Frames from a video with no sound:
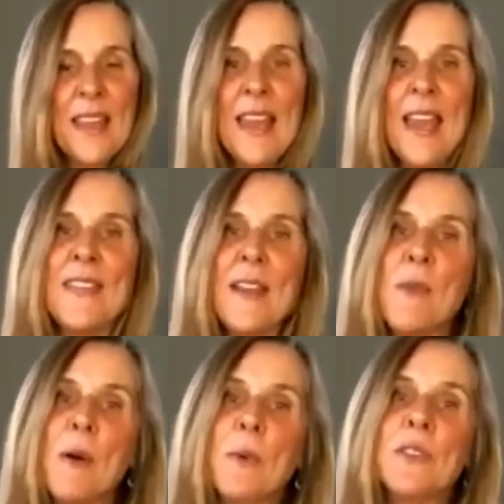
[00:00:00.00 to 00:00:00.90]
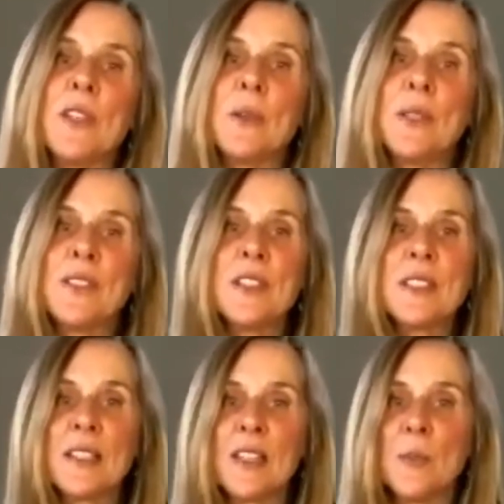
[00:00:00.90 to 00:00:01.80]
And then what we'll do is just
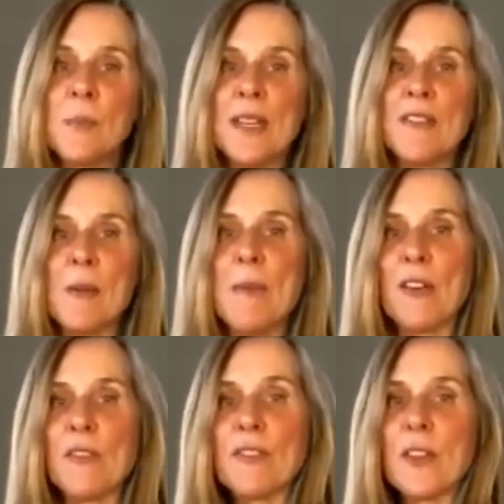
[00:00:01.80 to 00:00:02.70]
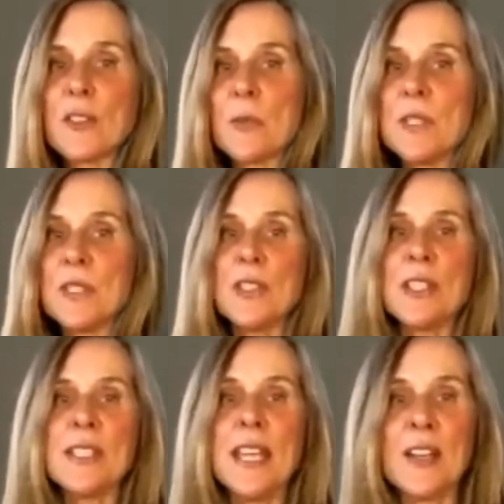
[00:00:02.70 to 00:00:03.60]
a little bit of a belt flow. So we're just going
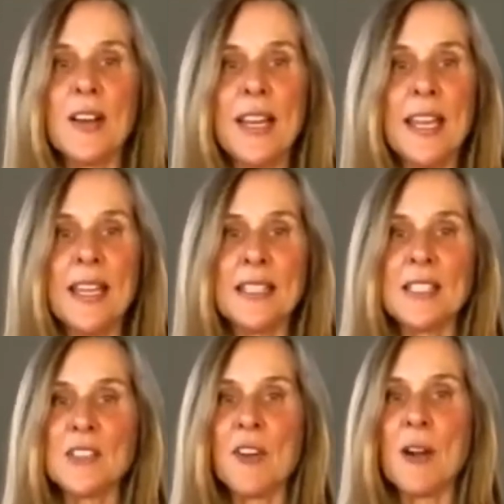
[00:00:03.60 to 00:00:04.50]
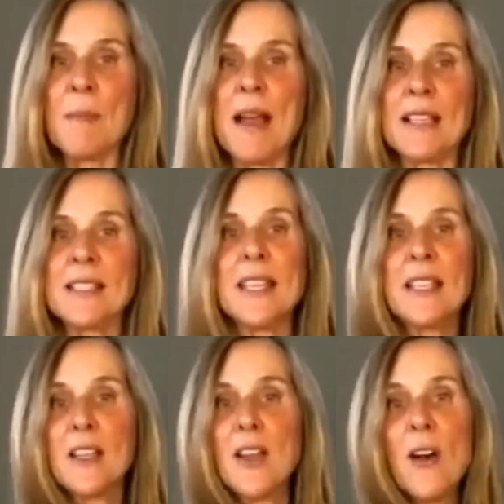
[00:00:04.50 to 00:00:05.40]
to take our hands as far back as they
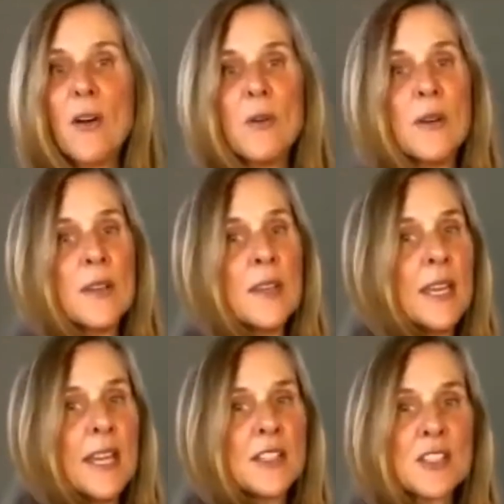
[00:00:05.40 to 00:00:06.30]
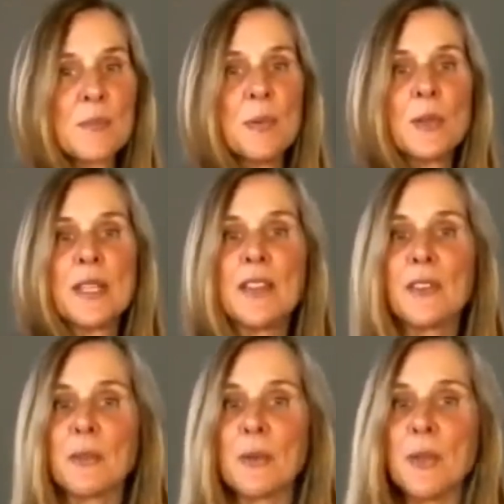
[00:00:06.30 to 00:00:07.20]
can go and just pulling
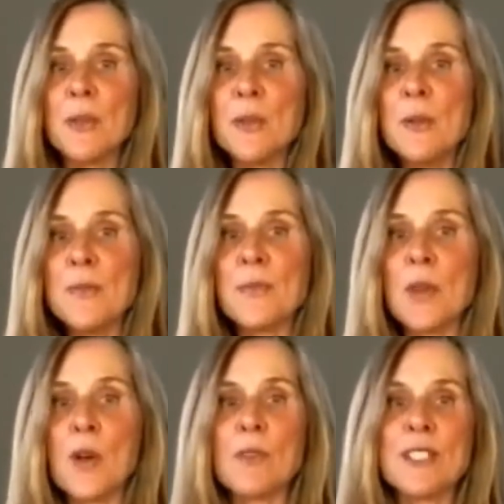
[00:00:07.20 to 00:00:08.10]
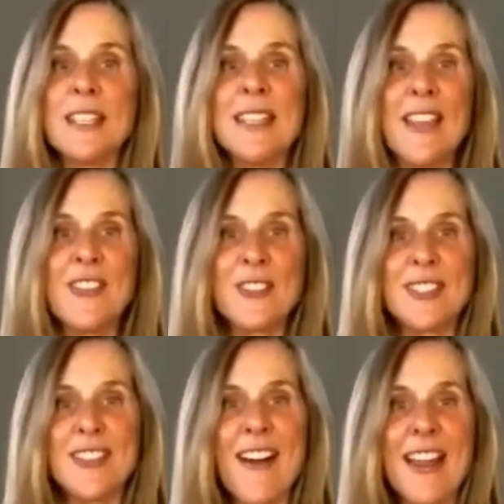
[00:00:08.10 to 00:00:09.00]
through over to the other
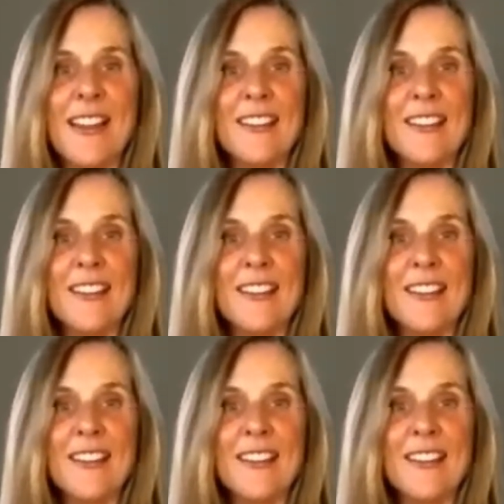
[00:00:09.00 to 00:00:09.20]
side.